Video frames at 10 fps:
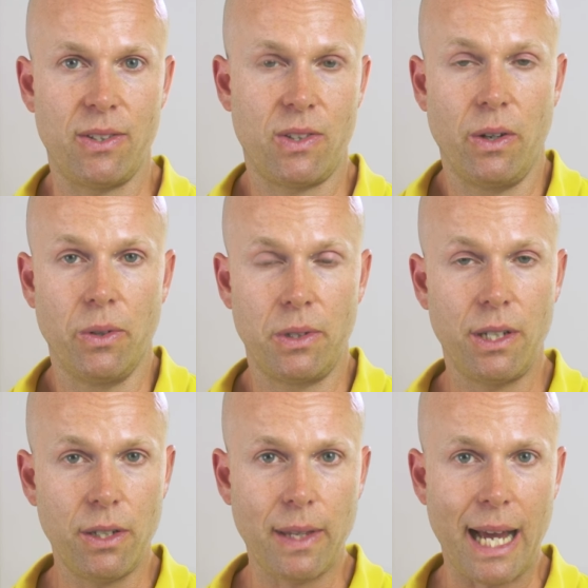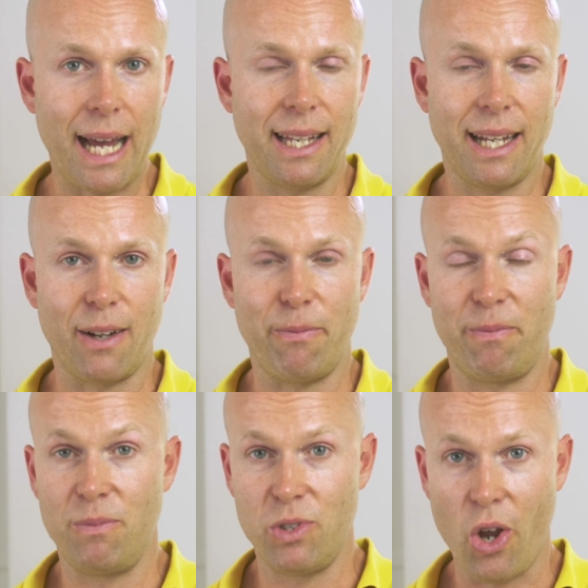So to do that, you got to
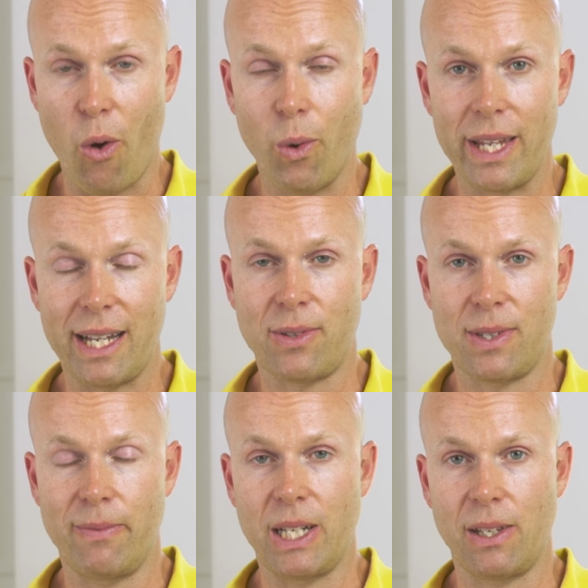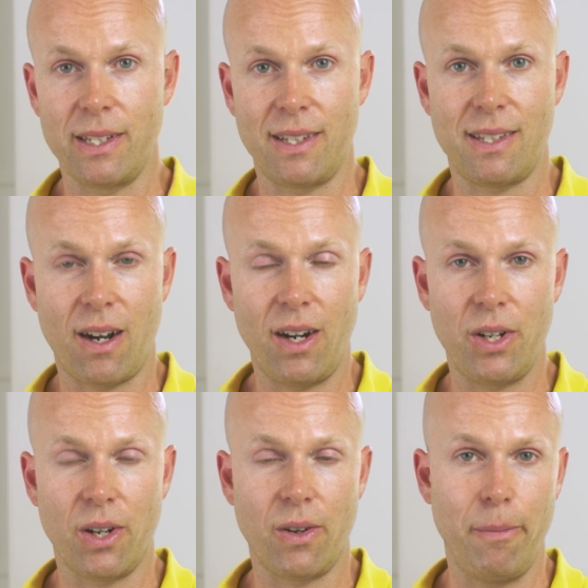know where the exclusivity clauses are in
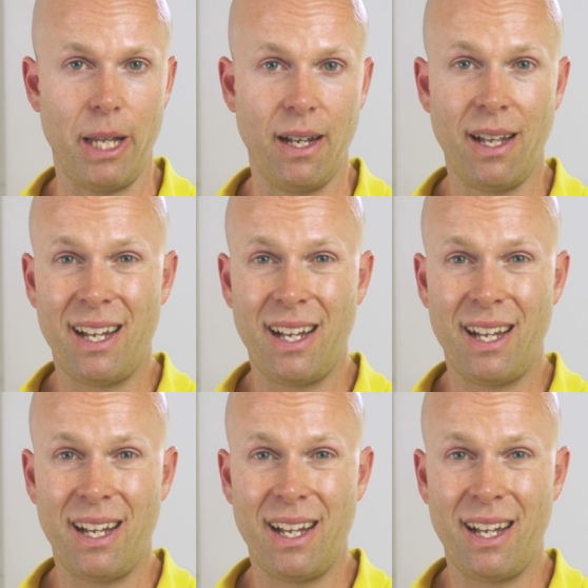your agreement.